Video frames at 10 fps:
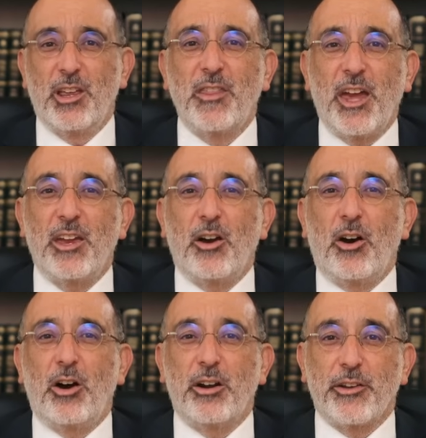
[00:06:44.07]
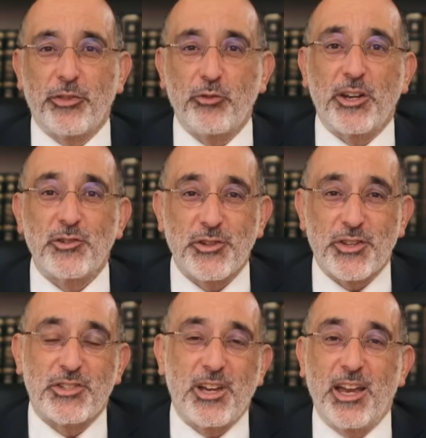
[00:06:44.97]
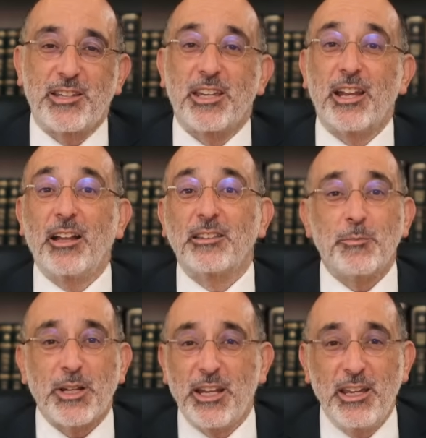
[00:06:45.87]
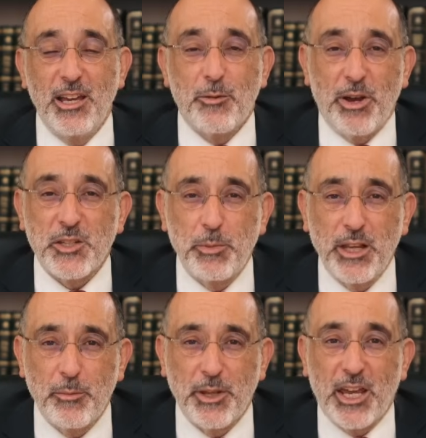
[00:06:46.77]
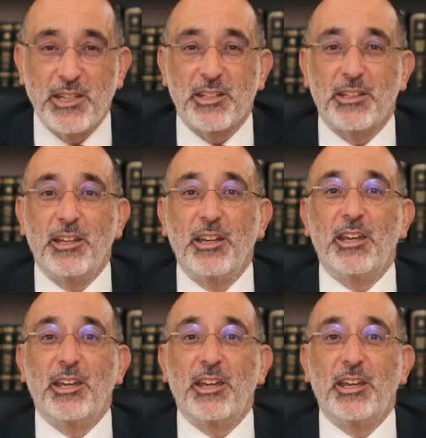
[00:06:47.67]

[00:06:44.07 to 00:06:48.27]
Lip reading: They are a threat to society and ultimately must be eliminated.